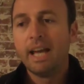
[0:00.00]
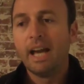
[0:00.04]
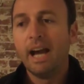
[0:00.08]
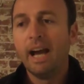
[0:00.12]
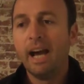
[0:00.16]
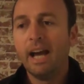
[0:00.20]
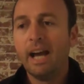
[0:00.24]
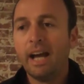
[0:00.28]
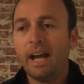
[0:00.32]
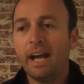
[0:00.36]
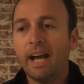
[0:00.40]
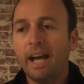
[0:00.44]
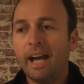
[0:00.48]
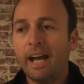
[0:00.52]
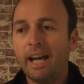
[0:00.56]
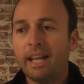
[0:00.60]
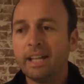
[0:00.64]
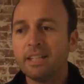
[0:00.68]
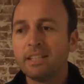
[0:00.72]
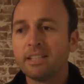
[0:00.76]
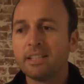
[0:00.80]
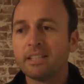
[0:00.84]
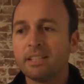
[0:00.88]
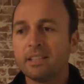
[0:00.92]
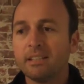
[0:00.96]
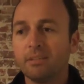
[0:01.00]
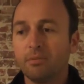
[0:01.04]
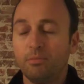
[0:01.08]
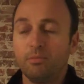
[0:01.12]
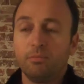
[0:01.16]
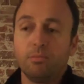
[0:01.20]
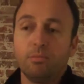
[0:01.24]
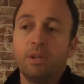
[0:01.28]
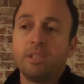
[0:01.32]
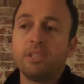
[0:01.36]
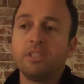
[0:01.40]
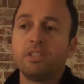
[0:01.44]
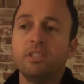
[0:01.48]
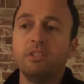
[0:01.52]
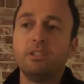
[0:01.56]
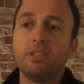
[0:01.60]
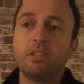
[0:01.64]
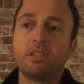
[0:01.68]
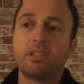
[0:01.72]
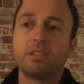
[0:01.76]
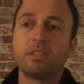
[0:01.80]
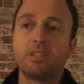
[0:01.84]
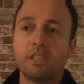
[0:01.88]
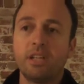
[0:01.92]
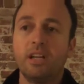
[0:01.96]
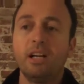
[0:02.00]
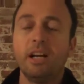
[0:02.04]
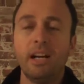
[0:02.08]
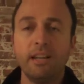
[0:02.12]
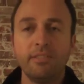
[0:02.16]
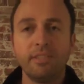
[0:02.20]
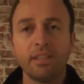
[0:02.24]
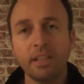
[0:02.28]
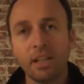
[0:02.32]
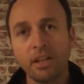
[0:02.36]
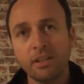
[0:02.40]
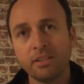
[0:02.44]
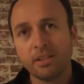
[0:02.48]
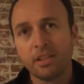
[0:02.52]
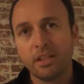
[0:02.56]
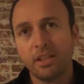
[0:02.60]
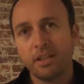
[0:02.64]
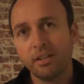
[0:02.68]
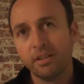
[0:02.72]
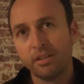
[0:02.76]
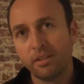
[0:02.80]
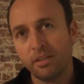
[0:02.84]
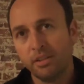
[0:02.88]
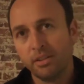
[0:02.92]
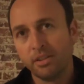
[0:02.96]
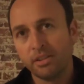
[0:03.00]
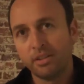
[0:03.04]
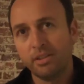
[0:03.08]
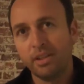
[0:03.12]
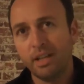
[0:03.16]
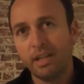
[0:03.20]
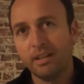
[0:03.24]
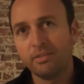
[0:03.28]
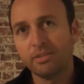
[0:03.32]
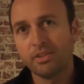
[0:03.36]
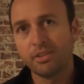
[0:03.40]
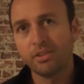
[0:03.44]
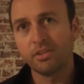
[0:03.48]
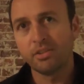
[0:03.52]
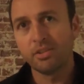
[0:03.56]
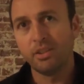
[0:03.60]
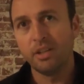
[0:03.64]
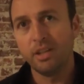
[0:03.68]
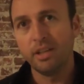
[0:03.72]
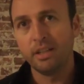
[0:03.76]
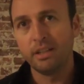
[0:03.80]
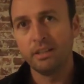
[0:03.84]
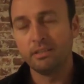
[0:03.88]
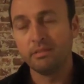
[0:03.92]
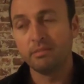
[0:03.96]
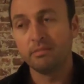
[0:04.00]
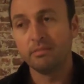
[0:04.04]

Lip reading: And once you start having those kind of thoughts, you have to try and